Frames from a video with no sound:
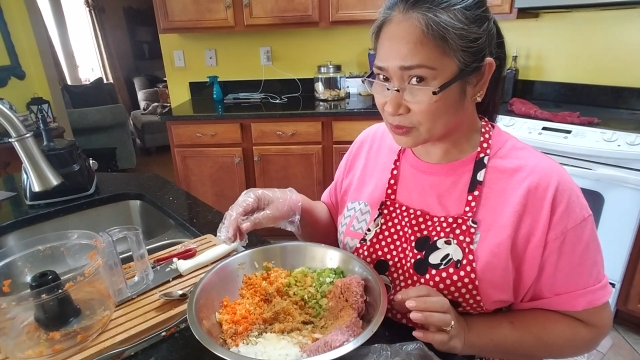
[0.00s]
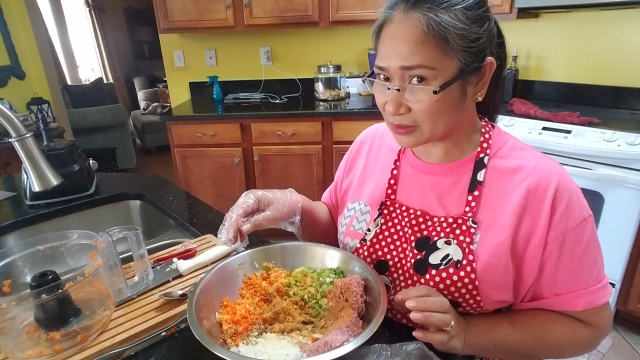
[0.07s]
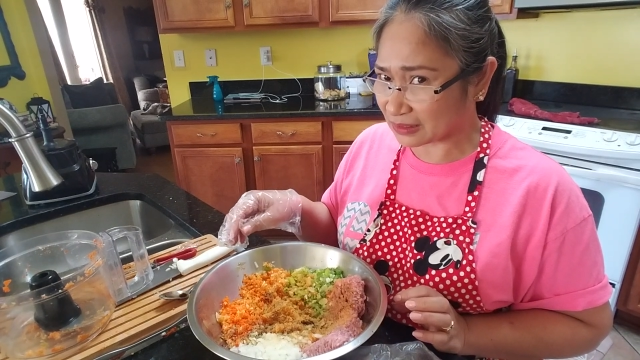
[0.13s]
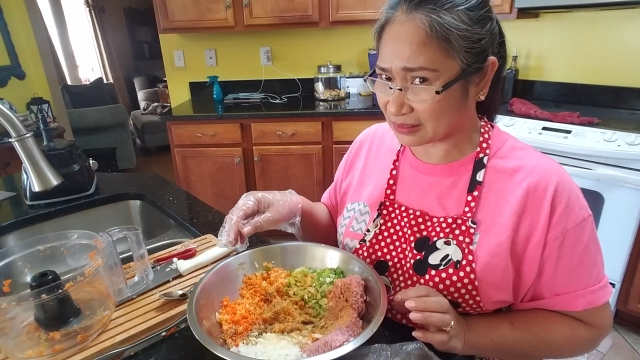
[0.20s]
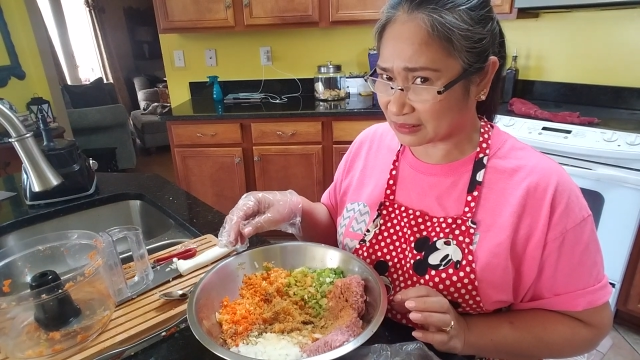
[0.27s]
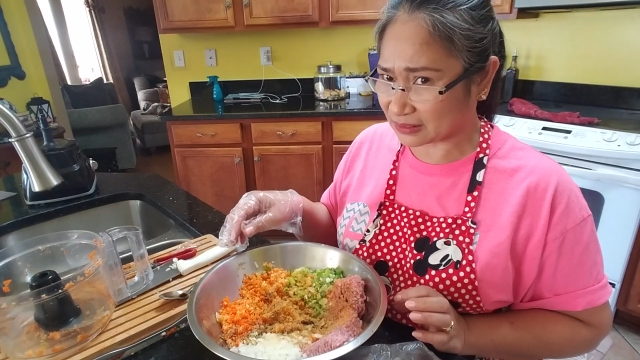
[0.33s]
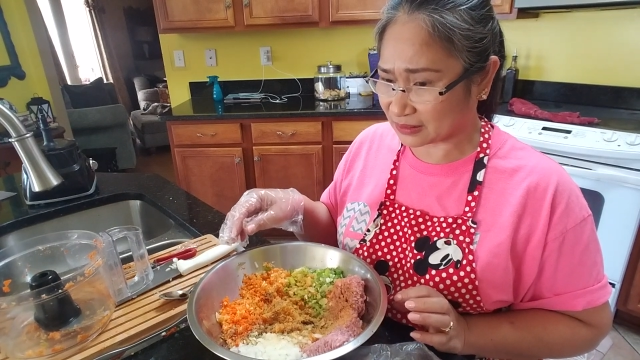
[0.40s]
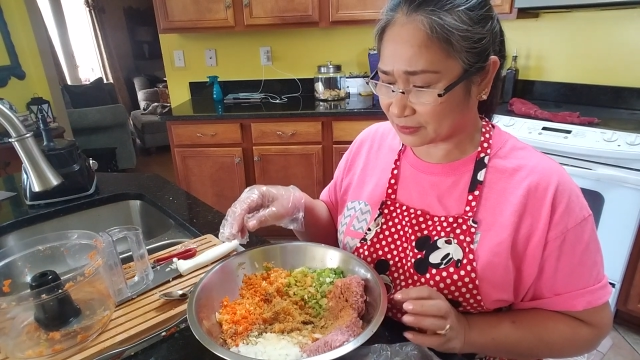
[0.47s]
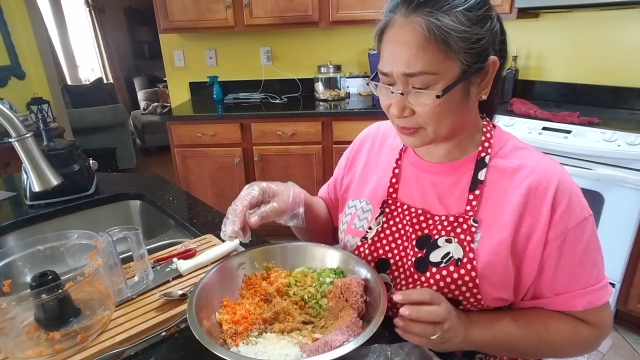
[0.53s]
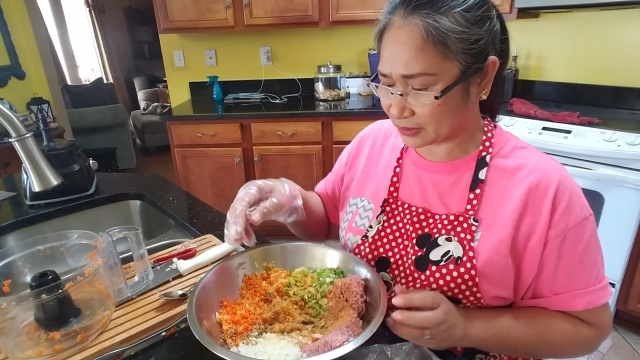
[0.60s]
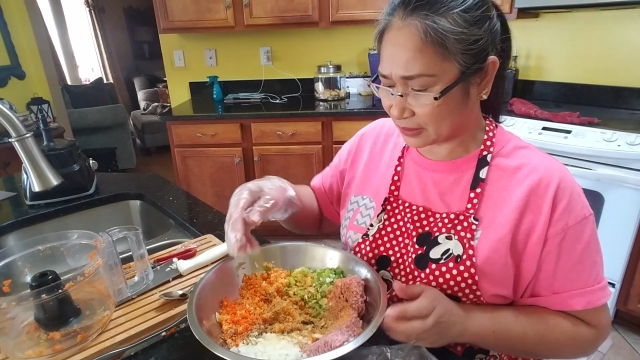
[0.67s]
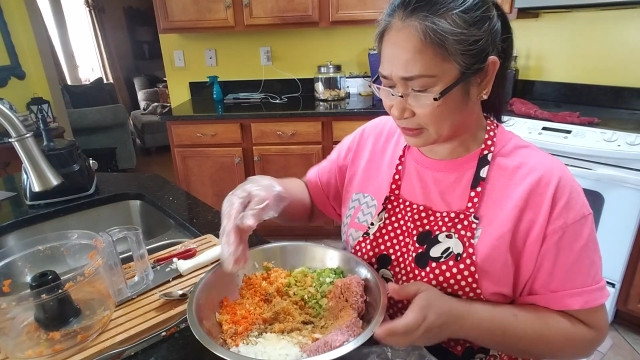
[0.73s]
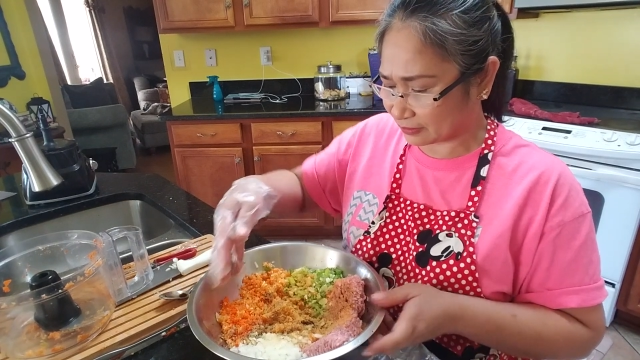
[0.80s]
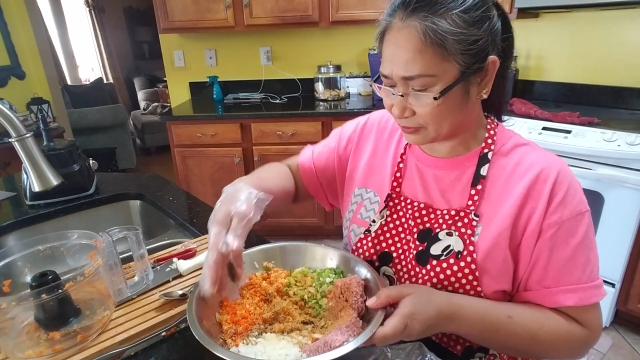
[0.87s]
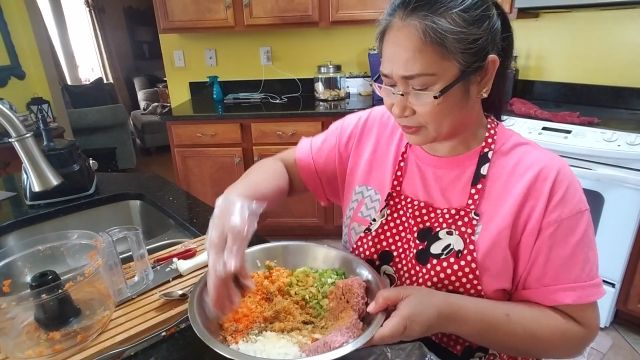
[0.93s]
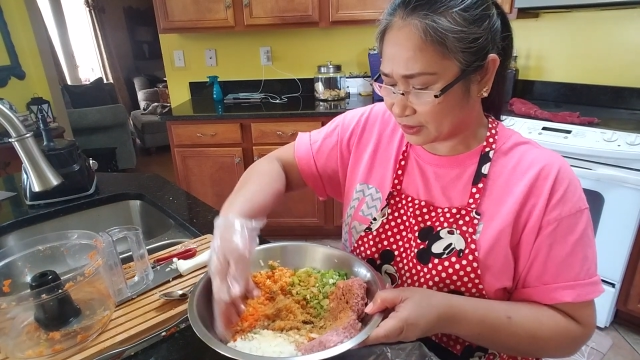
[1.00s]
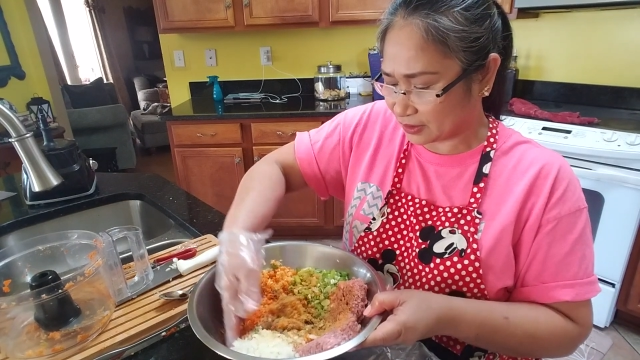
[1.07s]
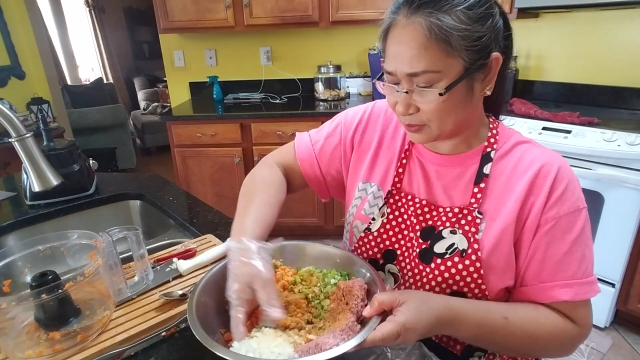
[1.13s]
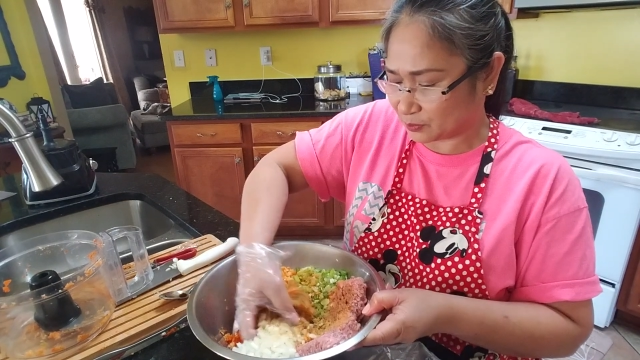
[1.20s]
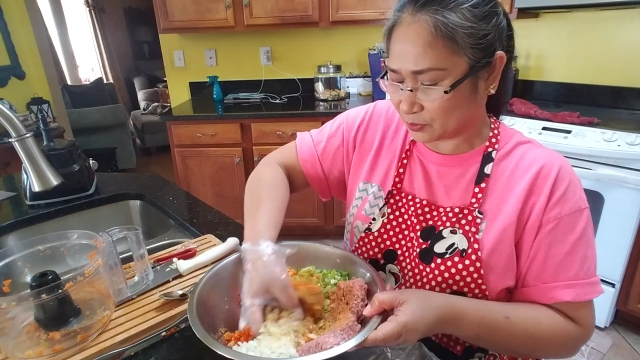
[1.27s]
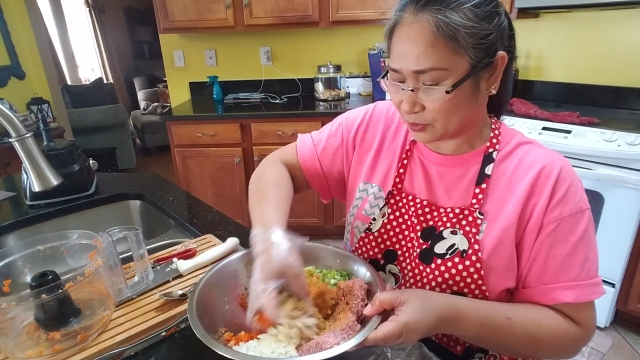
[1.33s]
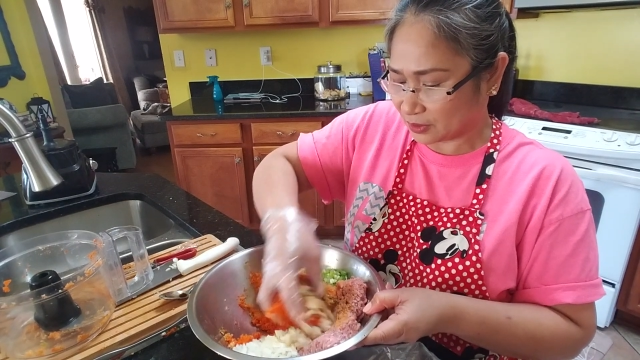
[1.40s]
not even half
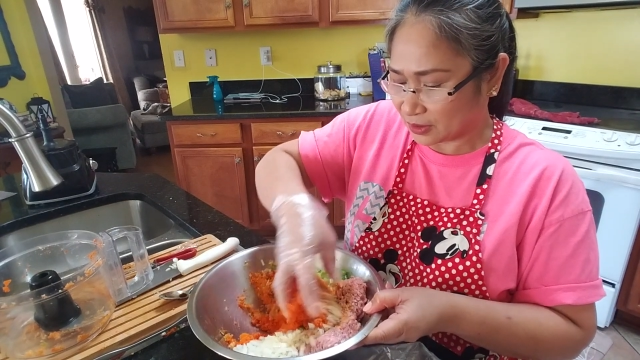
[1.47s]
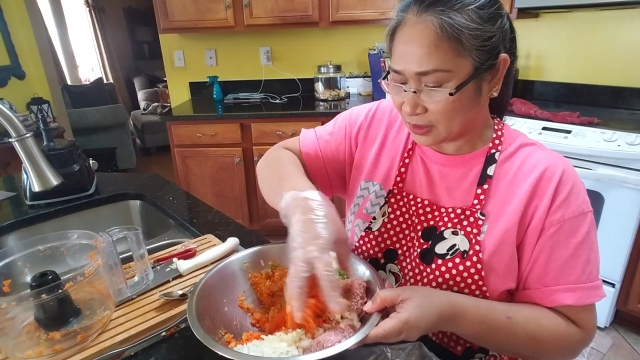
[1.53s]
teaspoon.